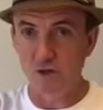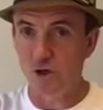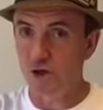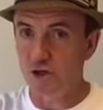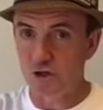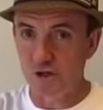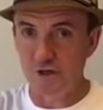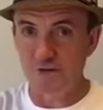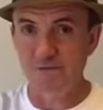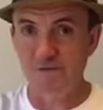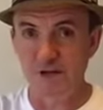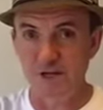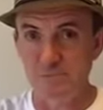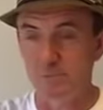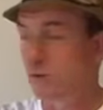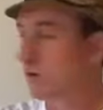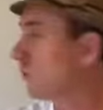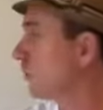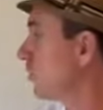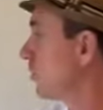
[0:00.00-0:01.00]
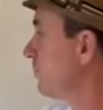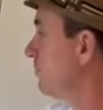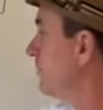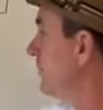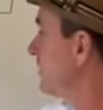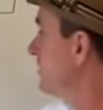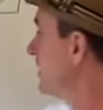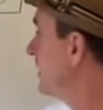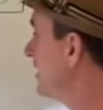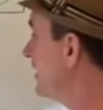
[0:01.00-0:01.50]
not in a Facebook group,
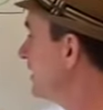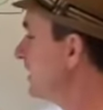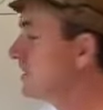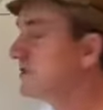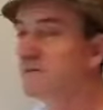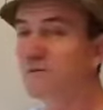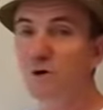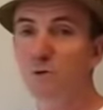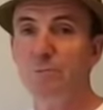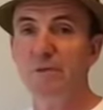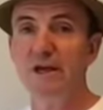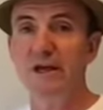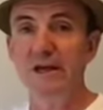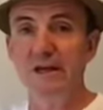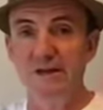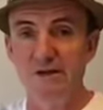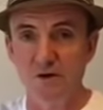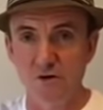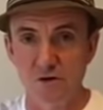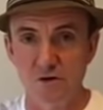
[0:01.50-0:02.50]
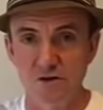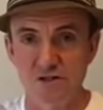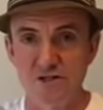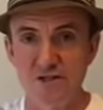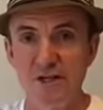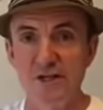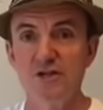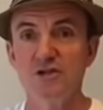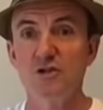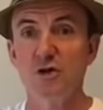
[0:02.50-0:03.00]
but the links will be in the course
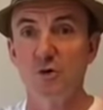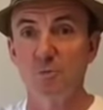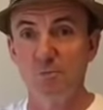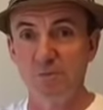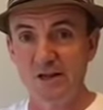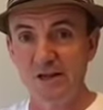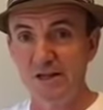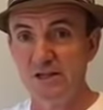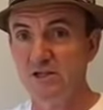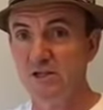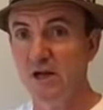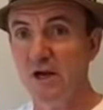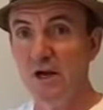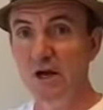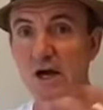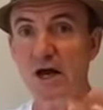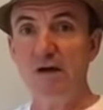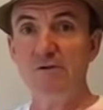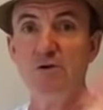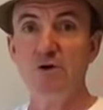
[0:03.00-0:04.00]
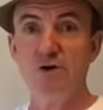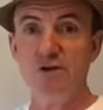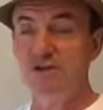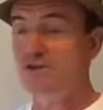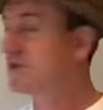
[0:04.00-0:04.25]
there. So please, I will gonna